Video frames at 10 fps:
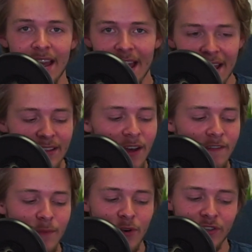and
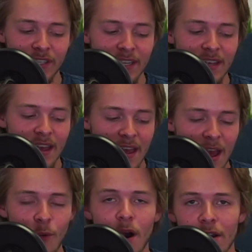love mercy
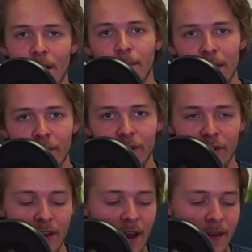and walk humbly with
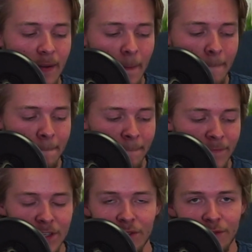your God.
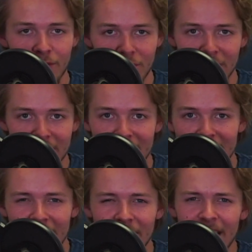So first it
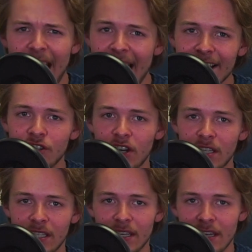says to act
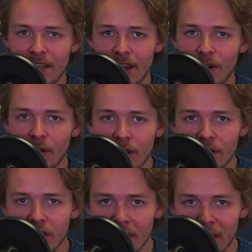justly, you know,
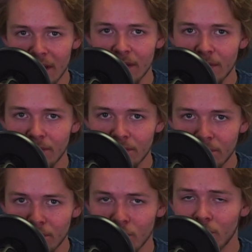to
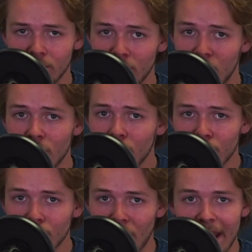
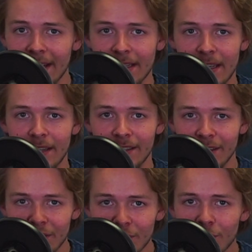do rightly, to
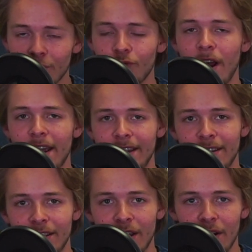do right,
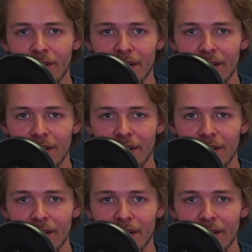you know,